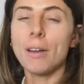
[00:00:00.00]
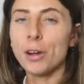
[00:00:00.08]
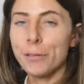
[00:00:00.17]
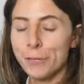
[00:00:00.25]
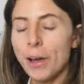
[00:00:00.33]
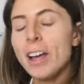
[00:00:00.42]
I've
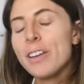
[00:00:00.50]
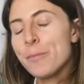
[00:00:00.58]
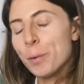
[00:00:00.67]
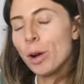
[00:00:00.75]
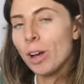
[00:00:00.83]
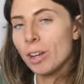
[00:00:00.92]
got five
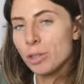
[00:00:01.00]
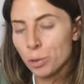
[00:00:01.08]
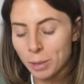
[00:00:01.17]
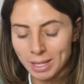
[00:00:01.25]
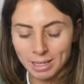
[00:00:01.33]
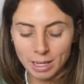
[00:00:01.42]
bras,
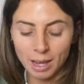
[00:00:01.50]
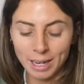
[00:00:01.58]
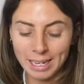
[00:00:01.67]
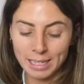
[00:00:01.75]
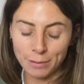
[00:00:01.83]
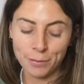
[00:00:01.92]
always
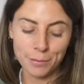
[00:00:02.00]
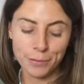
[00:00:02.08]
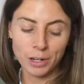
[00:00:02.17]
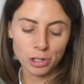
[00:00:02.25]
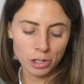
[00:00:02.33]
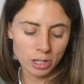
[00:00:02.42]
slightly different
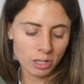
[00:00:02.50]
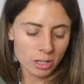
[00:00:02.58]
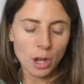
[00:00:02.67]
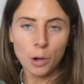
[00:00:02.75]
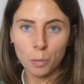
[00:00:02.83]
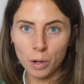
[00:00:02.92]

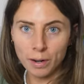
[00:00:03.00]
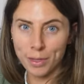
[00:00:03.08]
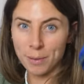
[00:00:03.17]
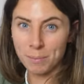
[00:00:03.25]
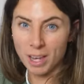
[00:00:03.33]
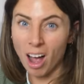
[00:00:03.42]
functions. One of
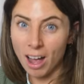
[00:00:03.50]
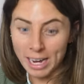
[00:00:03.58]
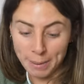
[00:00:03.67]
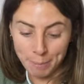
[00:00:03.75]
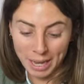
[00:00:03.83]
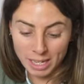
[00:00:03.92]
them's a high
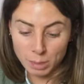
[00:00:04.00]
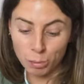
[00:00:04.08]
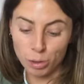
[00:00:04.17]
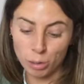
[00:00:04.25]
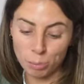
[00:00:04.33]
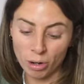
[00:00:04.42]
impact
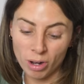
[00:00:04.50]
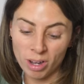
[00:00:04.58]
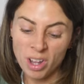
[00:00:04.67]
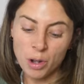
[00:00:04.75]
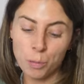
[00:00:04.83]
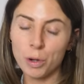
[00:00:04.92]
sports
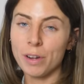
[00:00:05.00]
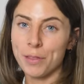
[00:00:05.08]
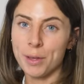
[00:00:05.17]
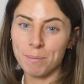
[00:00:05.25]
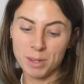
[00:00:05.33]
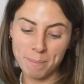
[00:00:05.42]
bra, one of
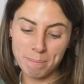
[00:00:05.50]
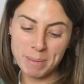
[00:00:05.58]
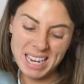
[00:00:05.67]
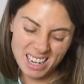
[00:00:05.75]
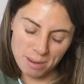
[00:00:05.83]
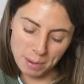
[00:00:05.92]
them's a
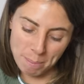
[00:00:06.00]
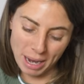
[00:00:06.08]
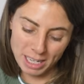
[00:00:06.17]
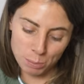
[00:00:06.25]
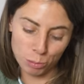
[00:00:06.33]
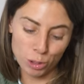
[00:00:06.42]
medium
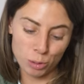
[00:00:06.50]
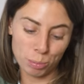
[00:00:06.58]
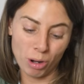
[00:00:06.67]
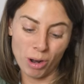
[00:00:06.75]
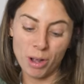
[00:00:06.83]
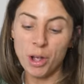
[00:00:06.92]
impact sports
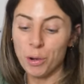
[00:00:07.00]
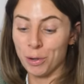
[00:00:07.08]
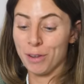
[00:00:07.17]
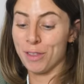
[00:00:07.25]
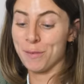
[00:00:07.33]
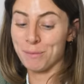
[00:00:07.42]
bra,
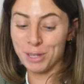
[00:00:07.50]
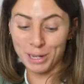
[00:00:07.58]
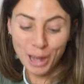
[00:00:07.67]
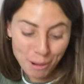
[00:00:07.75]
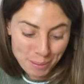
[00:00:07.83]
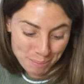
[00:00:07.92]
one of them's a
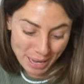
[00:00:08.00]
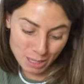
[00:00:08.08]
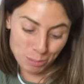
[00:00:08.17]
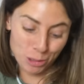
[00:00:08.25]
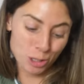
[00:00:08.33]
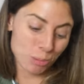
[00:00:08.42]
low impact
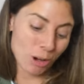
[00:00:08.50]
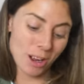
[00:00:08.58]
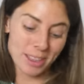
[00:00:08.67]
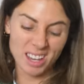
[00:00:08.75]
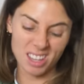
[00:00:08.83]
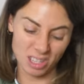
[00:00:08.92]
sports bra,
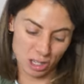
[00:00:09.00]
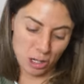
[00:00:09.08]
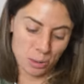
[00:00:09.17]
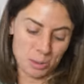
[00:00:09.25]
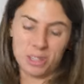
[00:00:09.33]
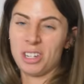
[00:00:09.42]
and the other
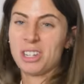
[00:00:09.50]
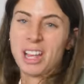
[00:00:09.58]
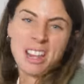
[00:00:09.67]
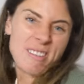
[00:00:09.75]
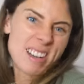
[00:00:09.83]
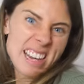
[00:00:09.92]
two are just
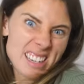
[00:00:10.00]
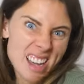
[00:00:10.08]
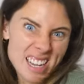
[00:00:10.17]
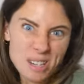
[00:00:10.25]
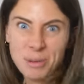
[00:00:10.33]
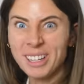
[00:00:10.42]
kind of like nice